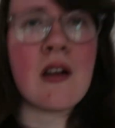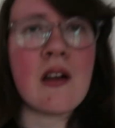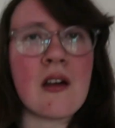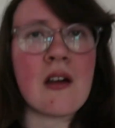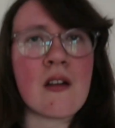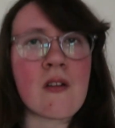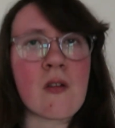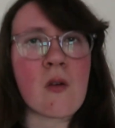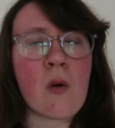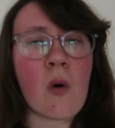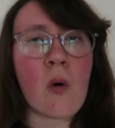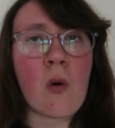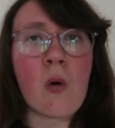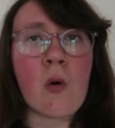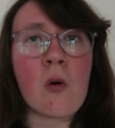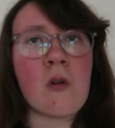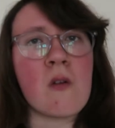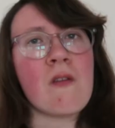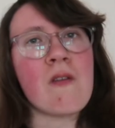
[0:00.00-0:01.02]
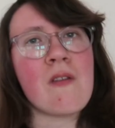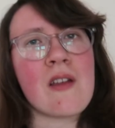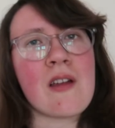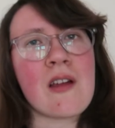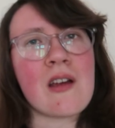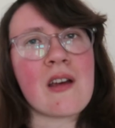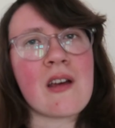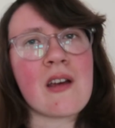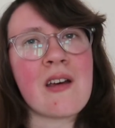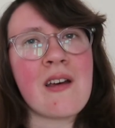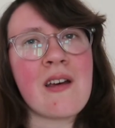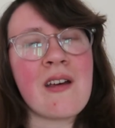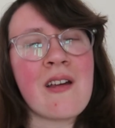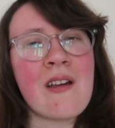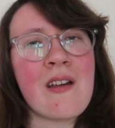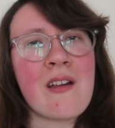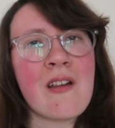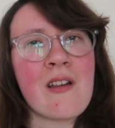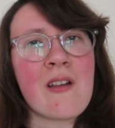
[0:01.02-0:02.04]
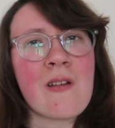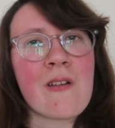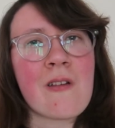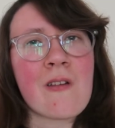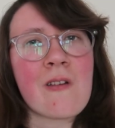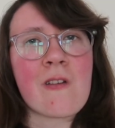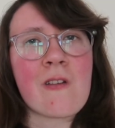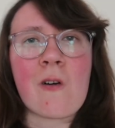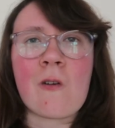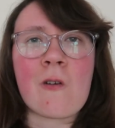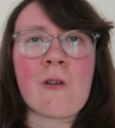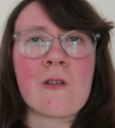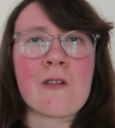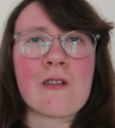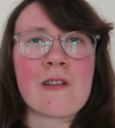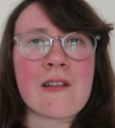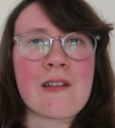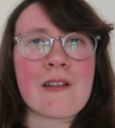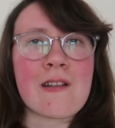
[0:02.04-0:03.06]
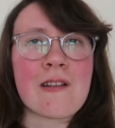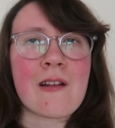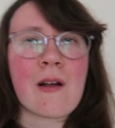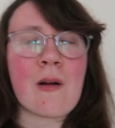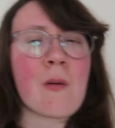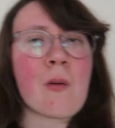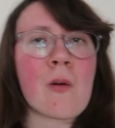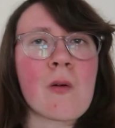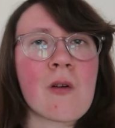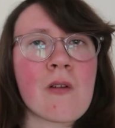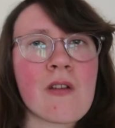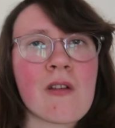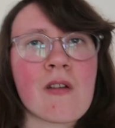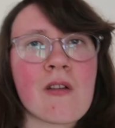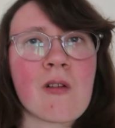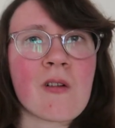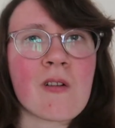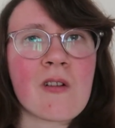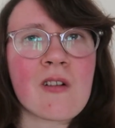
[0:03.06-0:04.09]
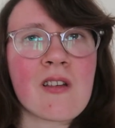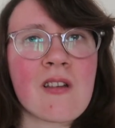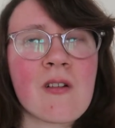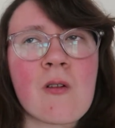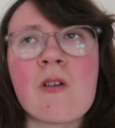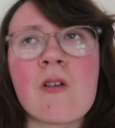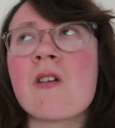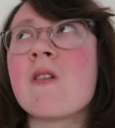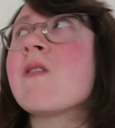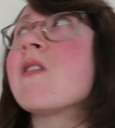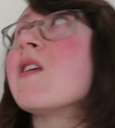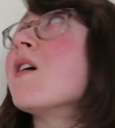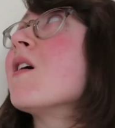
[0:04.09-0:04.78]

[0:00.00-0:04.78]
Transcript: it's got all of the songs and all of the songs and all of the